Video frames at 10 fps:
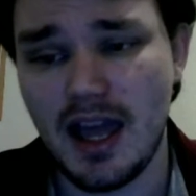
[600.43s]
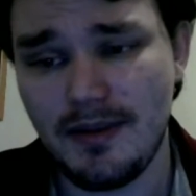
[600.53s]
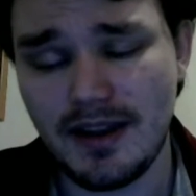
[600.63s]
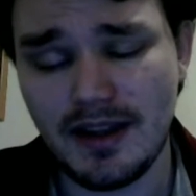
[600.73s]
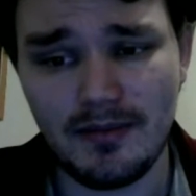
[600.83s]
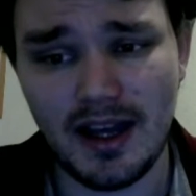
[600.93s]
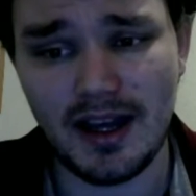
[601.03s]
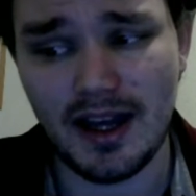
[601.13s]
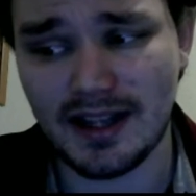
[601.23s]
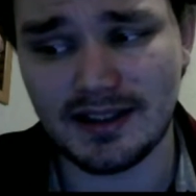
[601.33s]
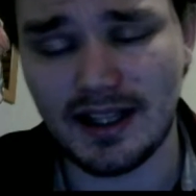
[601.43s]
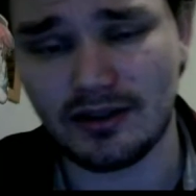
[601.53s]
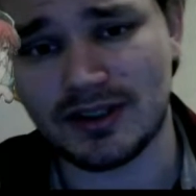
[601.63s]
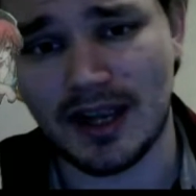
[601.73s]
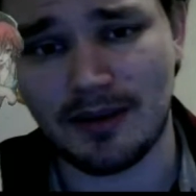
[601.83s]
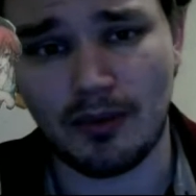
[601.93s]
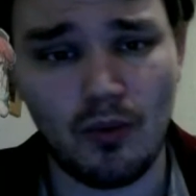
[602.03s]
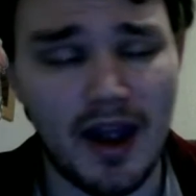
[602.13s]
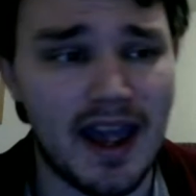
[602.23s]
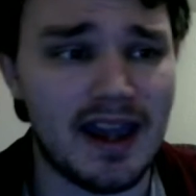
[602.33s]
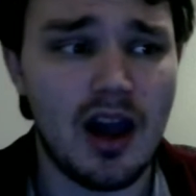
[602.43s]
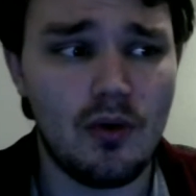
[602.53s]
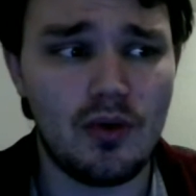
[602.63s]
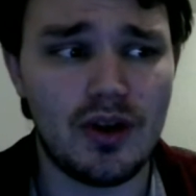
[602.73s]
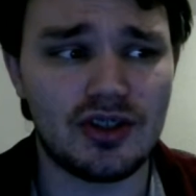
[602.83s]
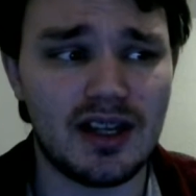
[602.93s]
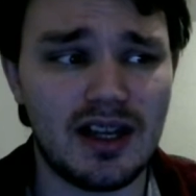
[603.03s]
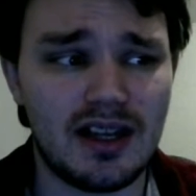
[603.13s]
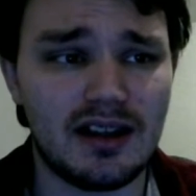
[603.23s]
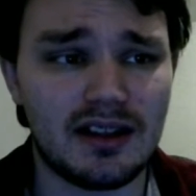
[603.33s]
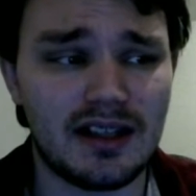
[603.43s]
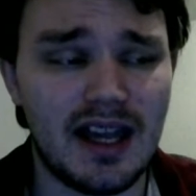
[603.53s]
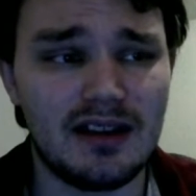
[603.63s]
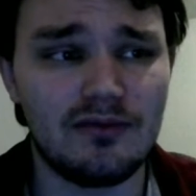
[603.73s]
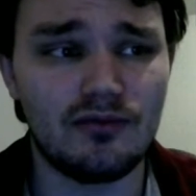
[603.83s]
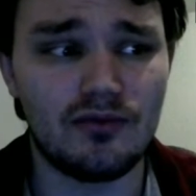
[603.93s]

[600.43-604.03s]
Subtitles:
in an accidental type of way, which can